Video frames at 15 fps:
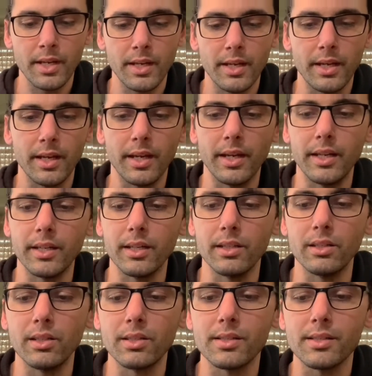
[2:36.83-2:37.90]
And it
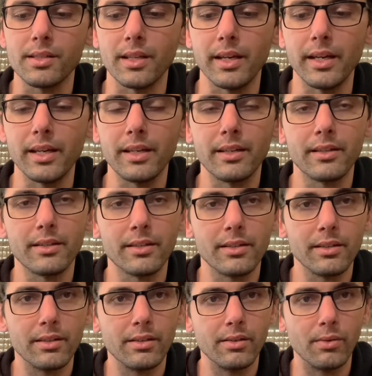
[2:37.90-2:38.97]
looks like,
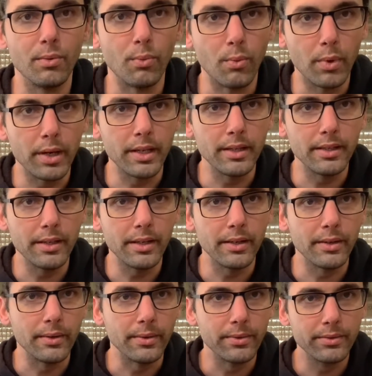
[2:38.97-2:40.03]
what do you know?
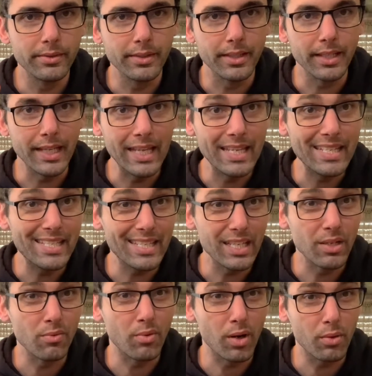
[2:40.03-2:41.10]

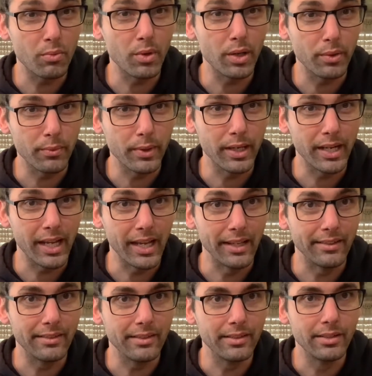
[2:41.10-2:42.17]
EC1118.
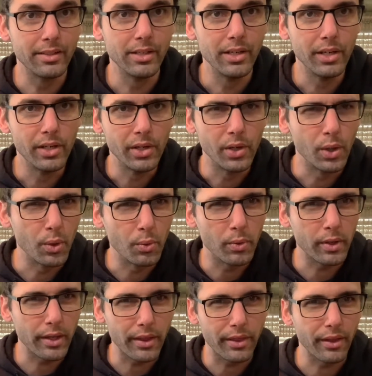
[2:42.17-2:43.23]
Who would have
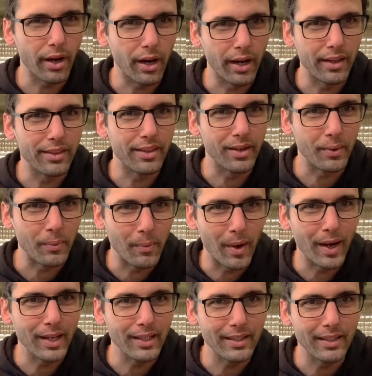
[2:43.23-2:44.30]
thought that a wine
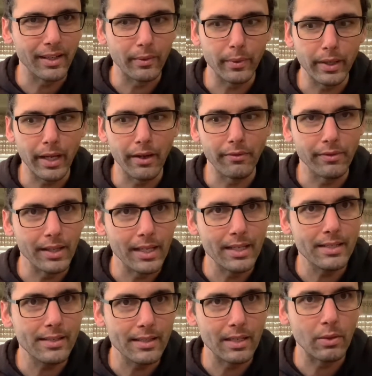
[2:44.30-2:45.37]
kit would have
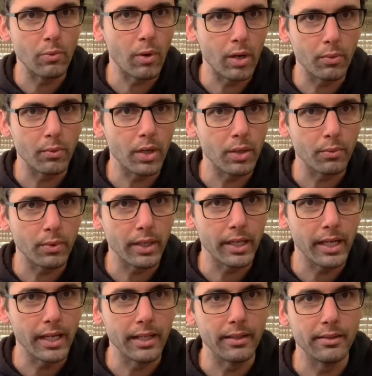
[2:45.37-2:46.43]
EC1118?
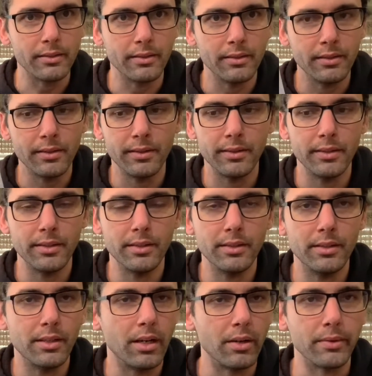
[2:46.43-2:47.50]

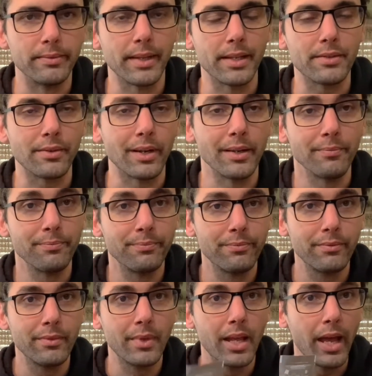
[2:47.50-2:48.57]
Oh, that's right.
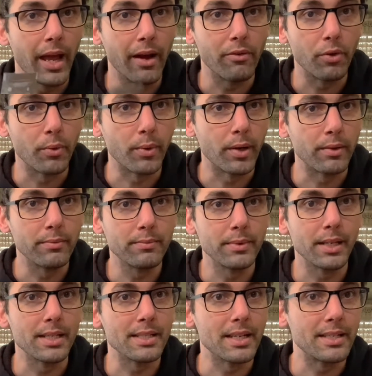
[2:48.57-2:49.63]
Everyone, because
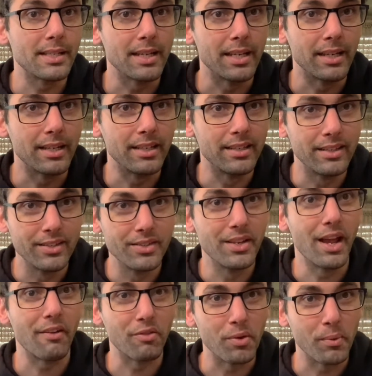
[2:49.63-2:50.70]
it's in every
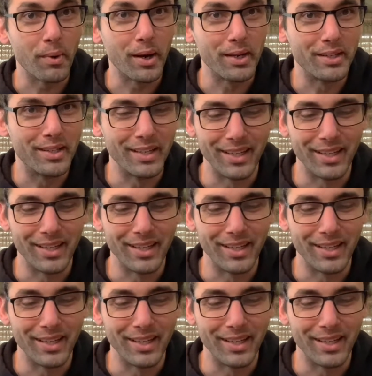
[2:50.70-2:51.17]
wine kit.